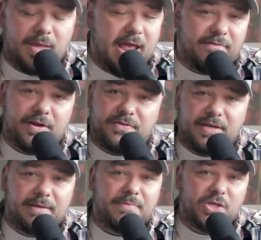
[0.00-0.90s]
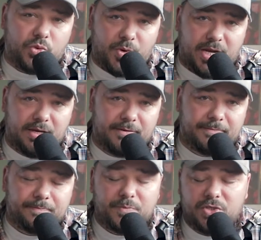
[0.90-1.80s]
everything in between.
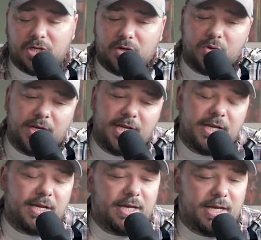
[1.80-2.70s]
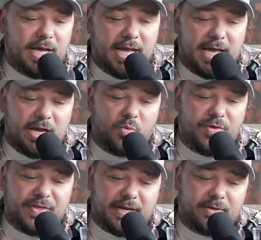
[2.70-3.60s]
So
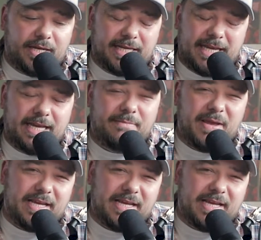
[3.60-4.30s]
without, again,